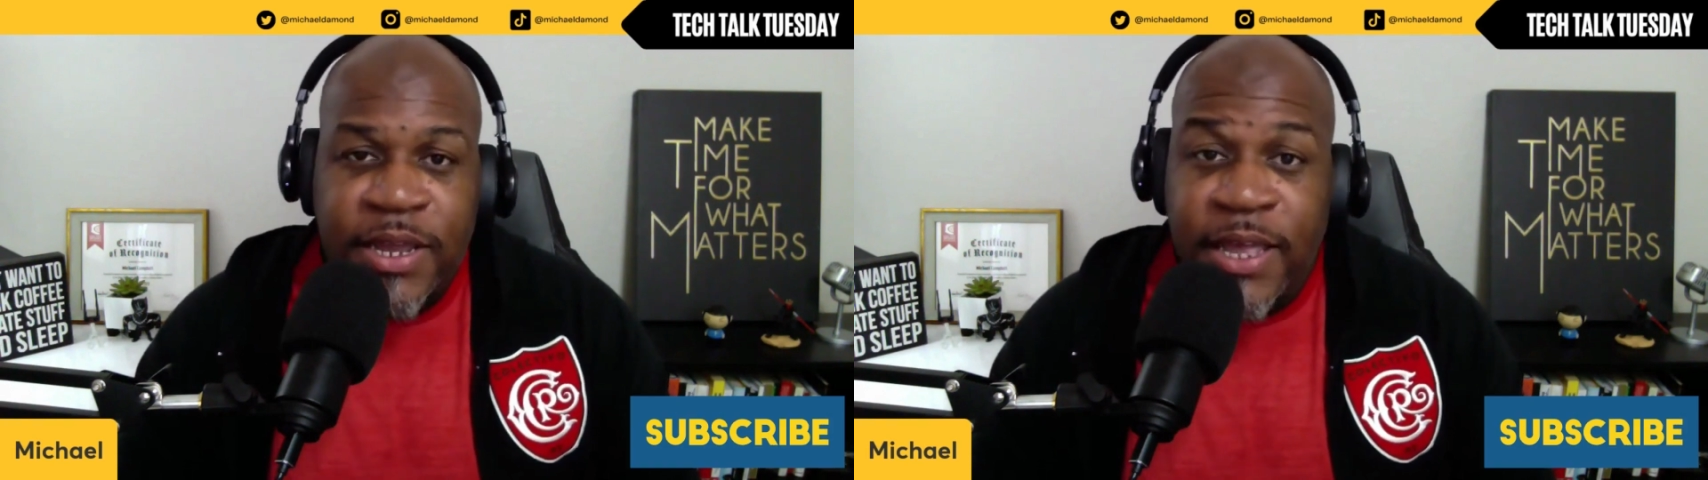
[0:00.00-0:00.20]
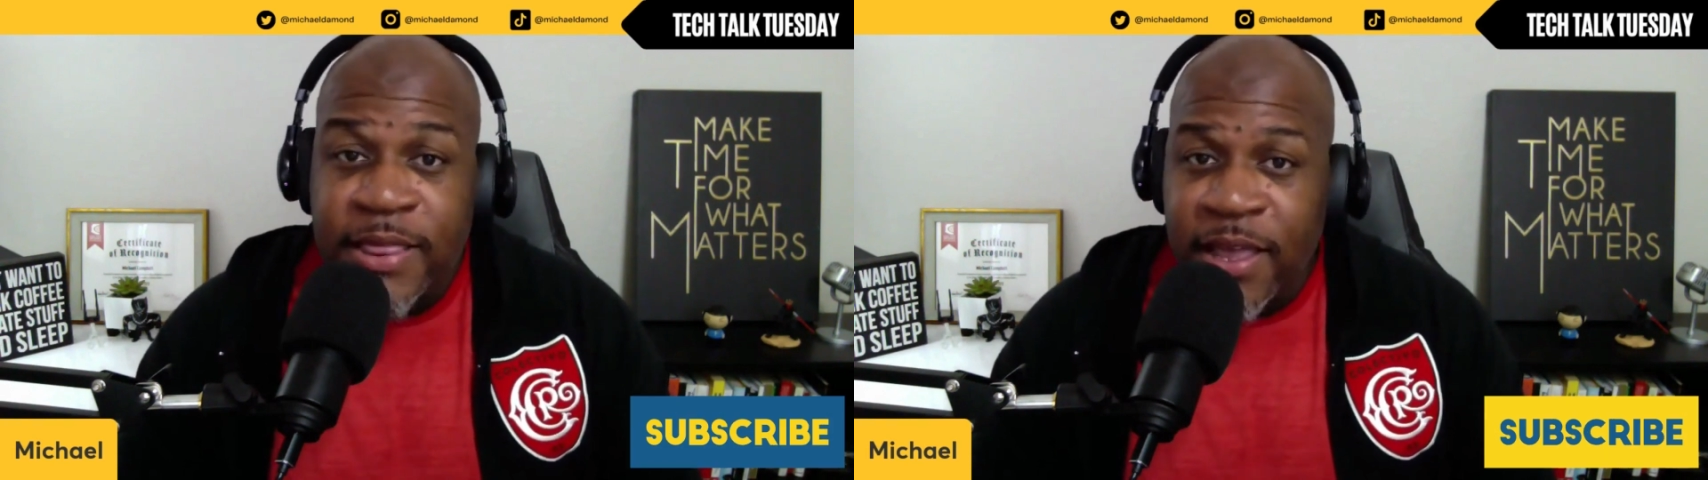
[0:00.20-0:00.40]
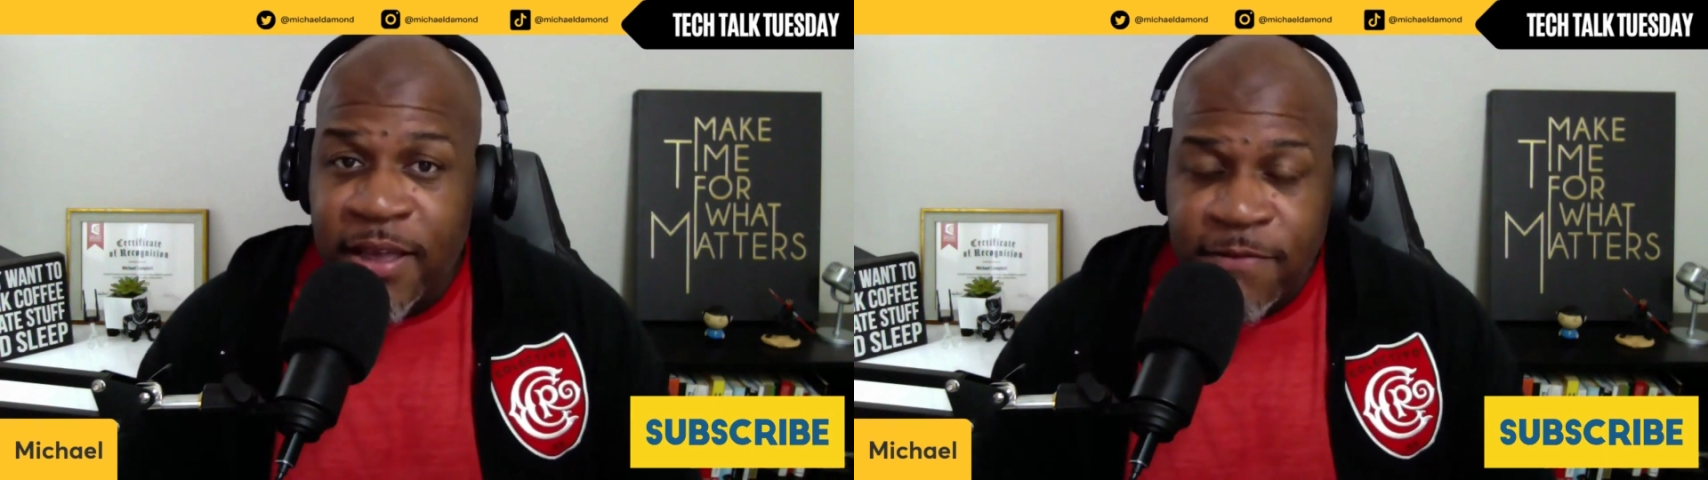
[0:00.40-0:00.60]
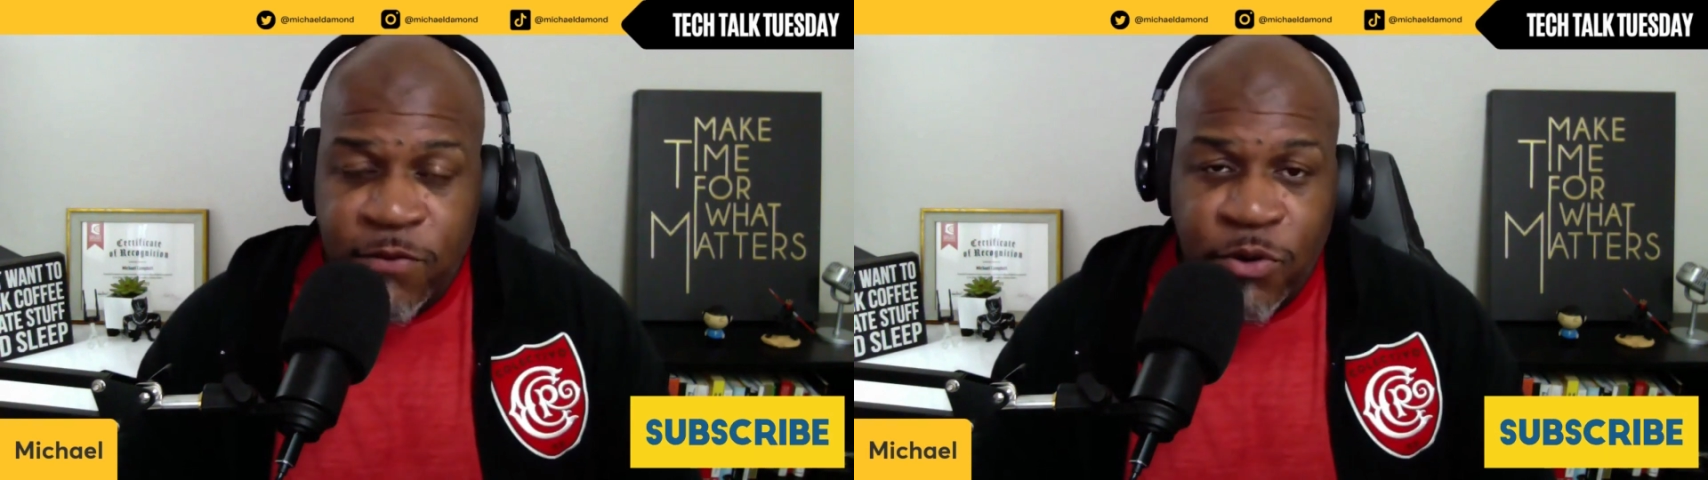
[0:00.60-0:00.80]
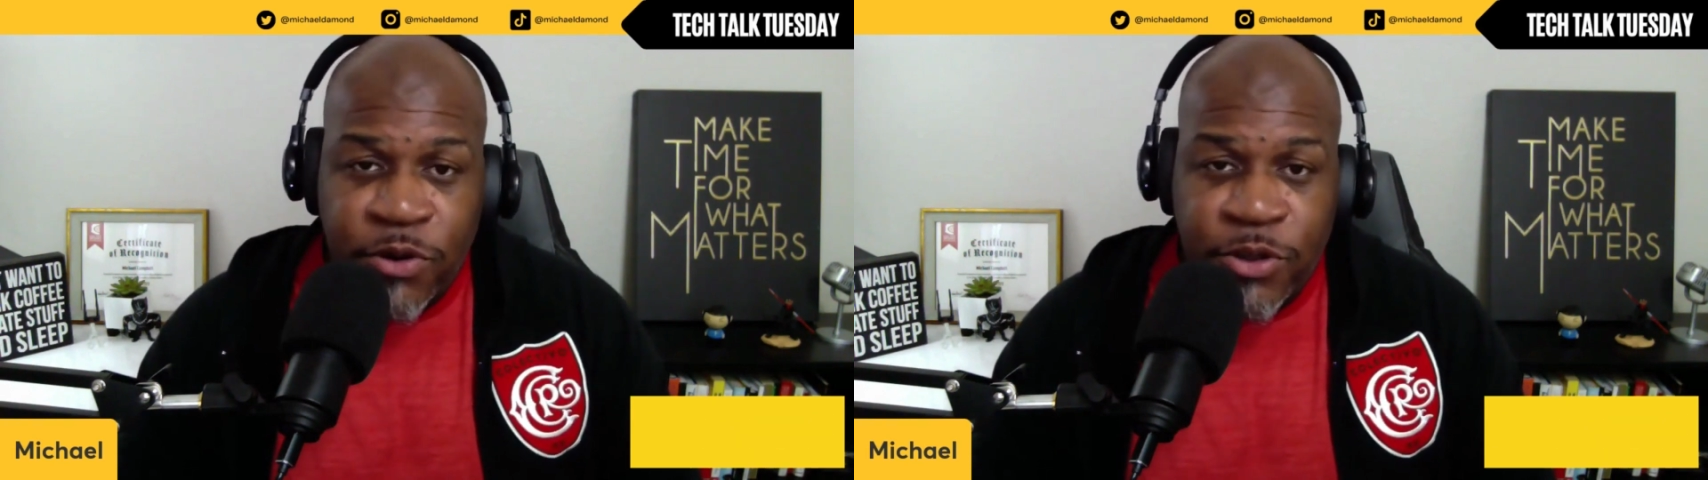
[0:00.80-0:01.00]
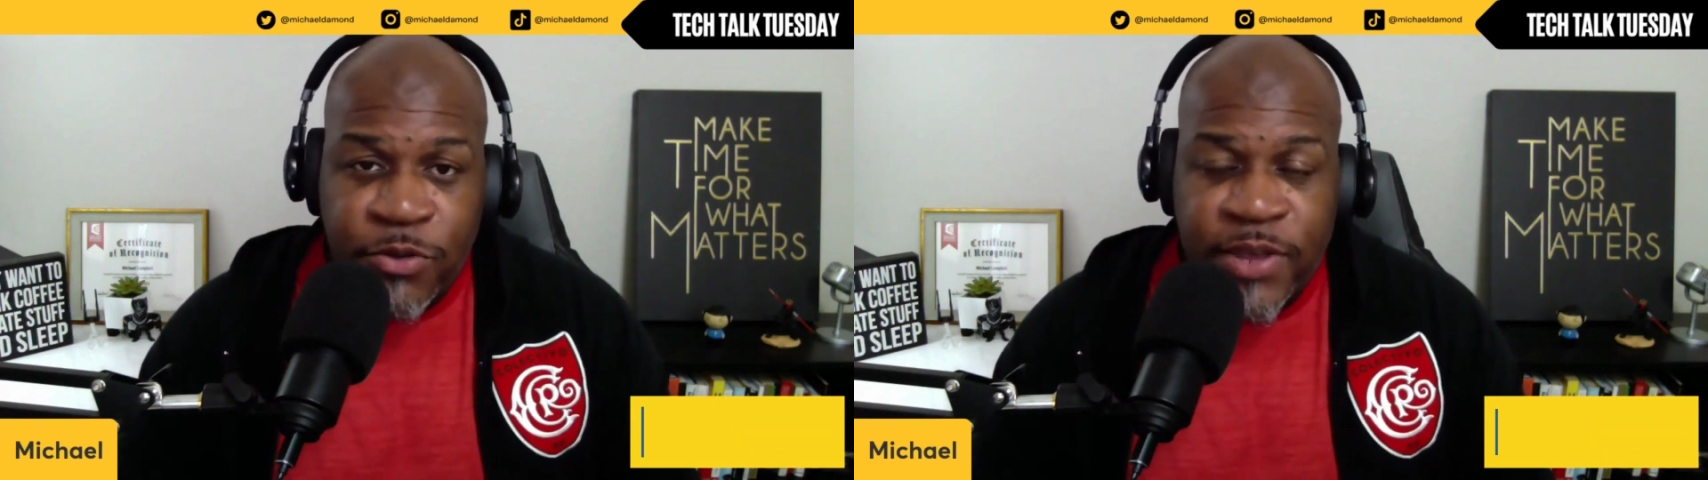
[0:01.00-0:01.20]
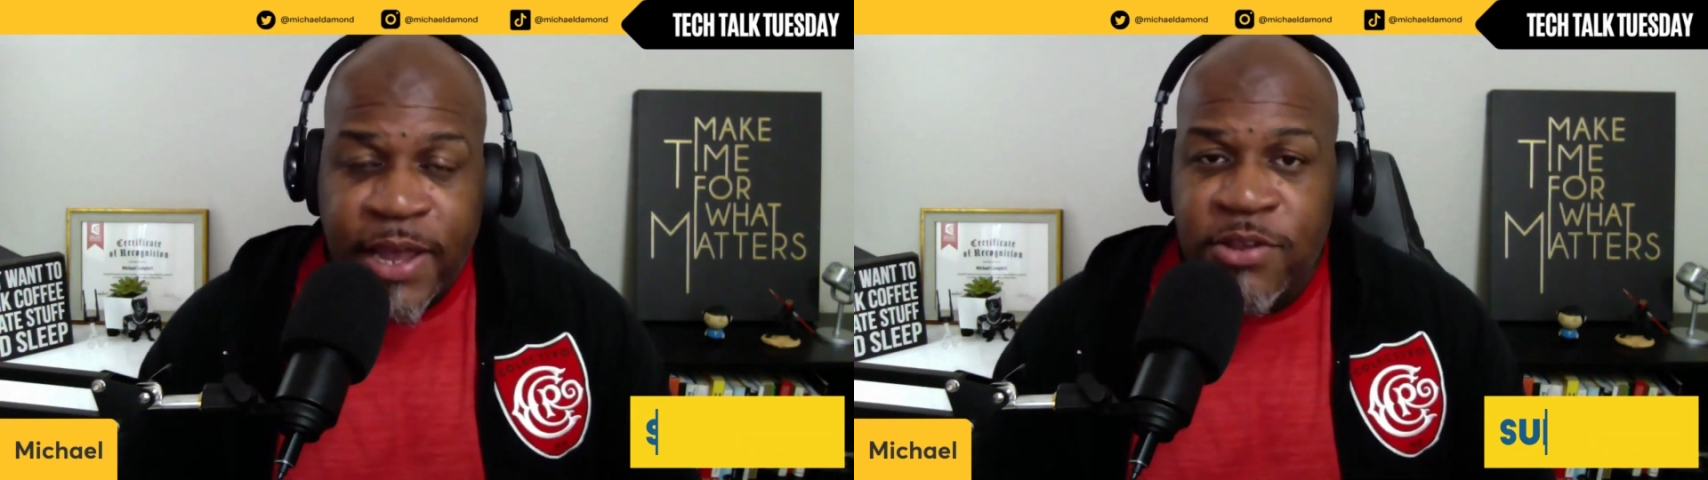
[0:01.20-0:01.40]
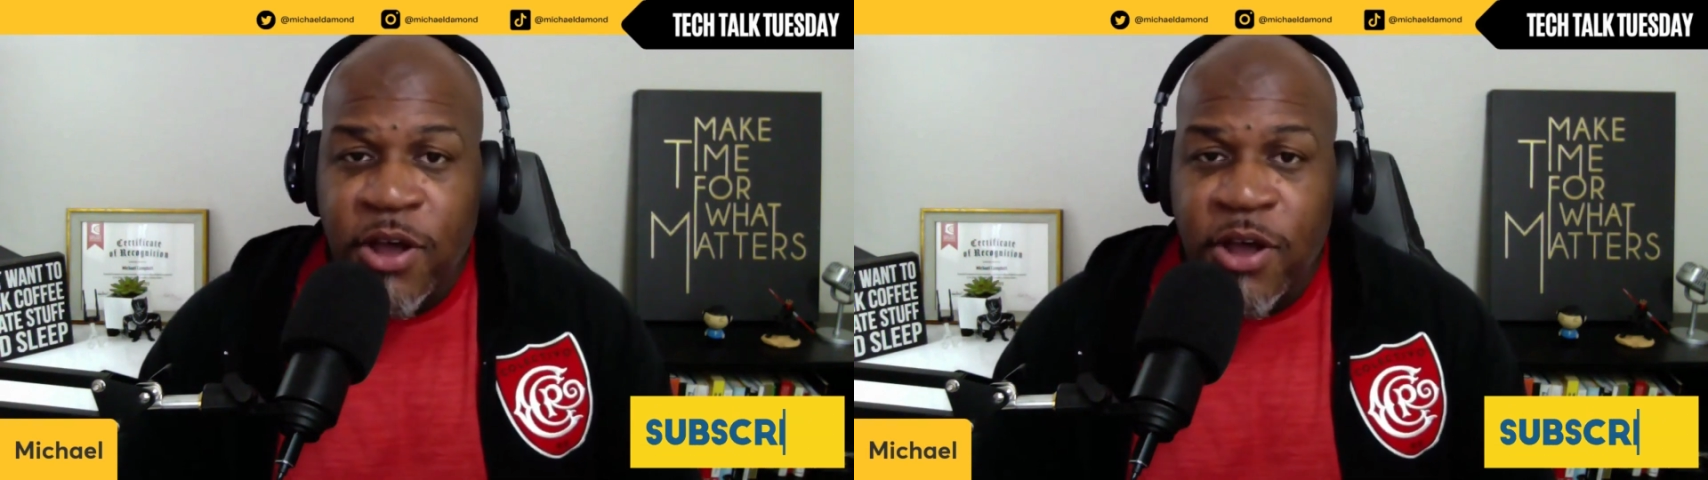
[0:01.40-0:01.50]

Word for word: And I'd love for you tech